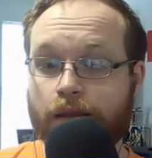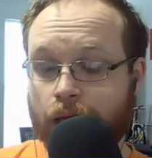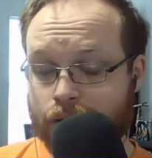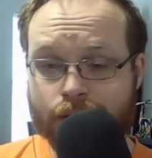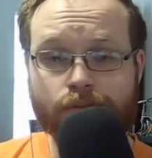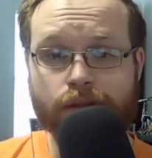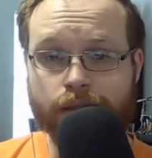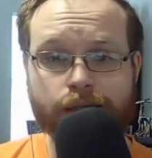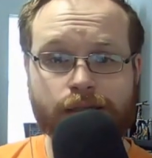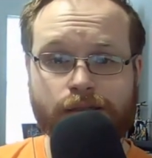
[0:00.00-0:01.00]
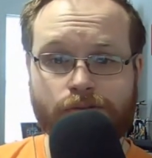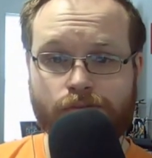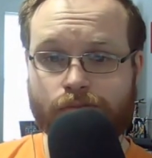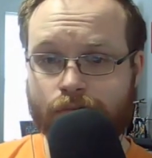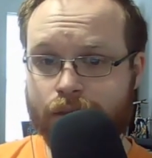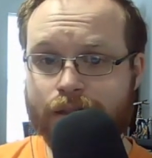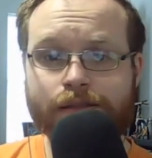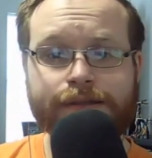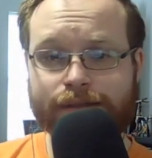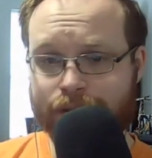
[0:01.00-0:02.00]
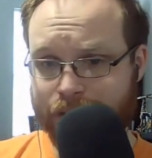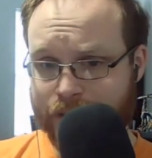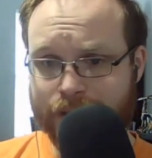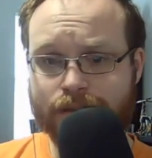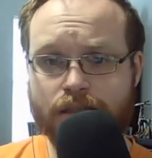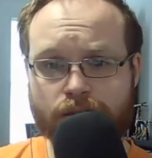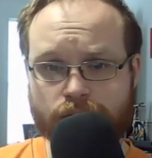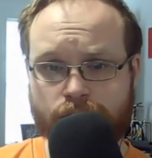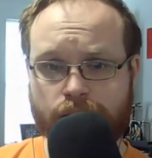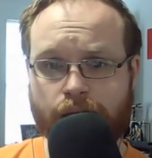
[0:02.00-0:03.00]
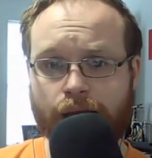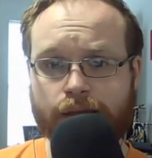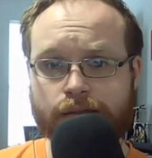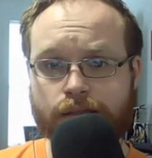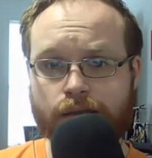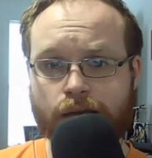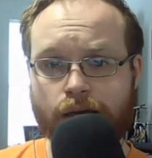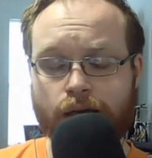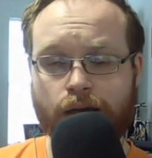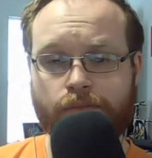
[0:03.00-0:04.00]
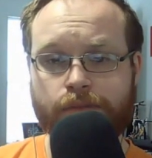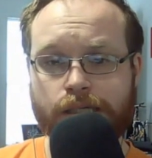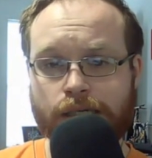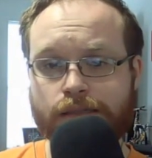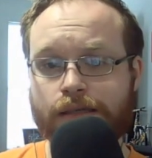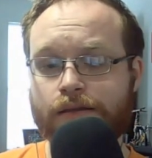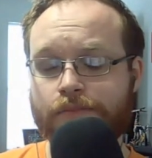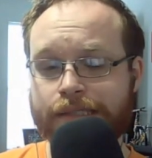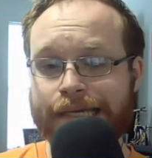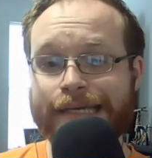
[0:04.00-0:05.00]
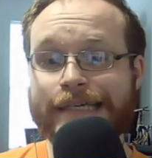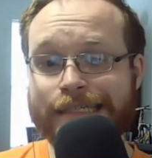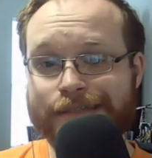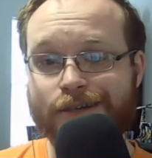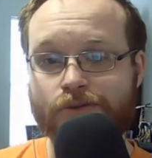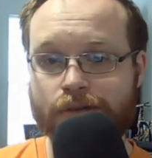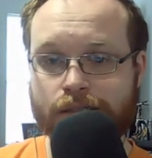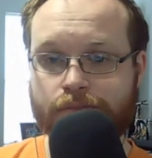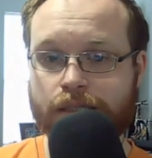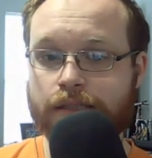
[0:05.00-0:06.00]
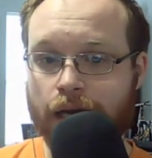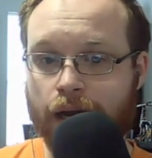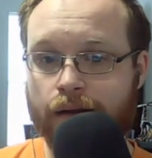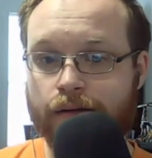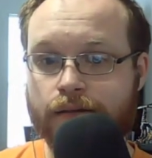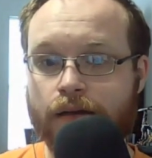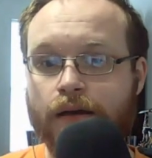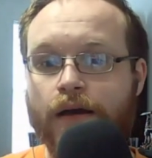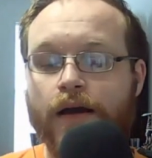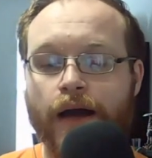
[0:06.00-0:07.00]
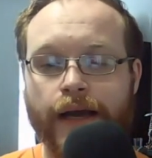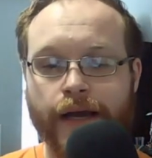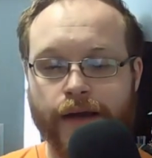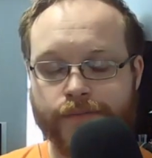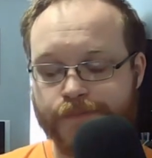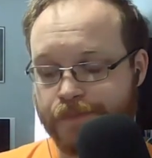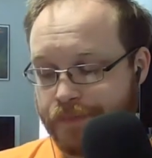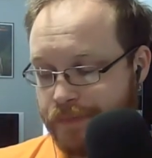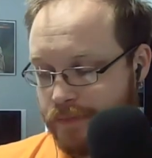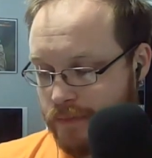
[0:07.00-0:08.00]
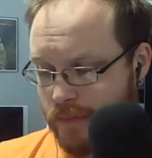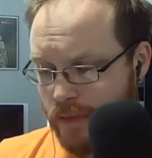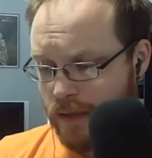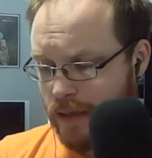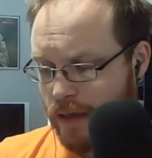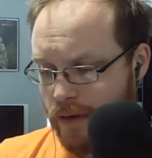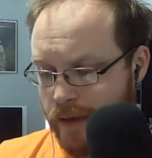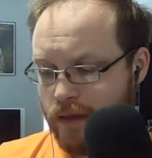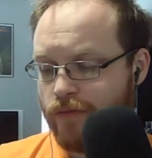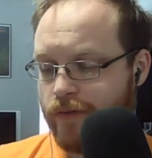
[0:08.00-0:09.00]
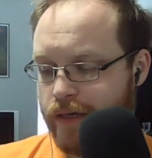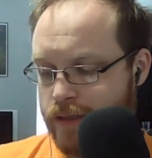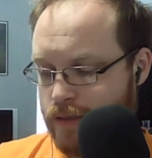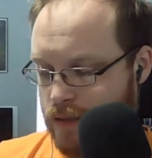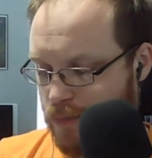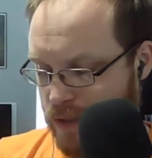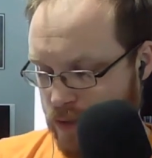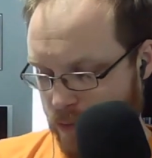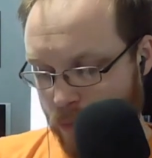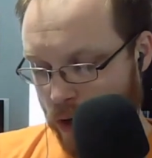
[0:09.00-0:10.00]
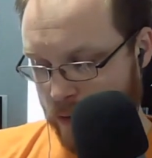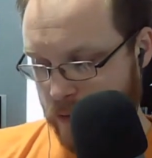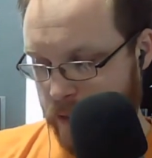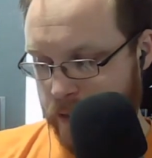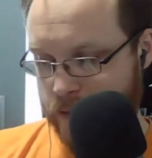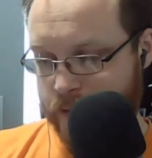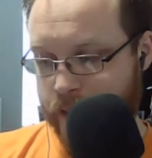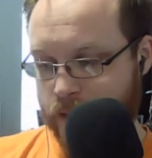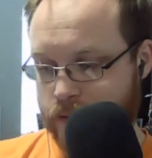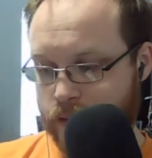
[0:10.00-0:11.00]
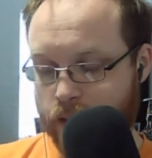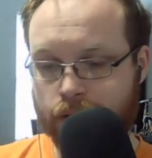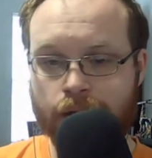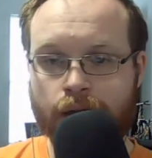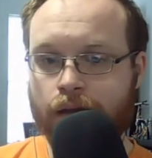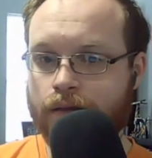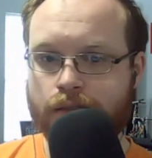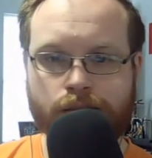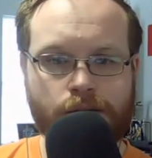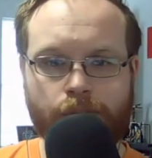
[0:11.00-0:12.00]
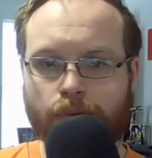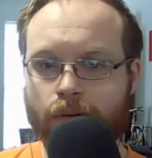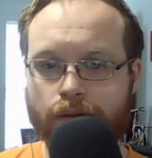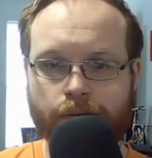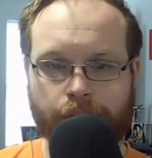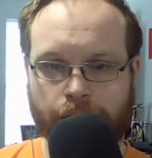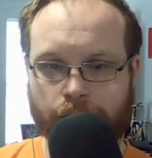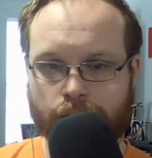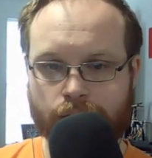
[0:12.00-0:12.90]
That's something they need to really lean into tonight, because Columbus is going to be tired. And, you know, if it is Spencer Martin in the net tonight, support the man.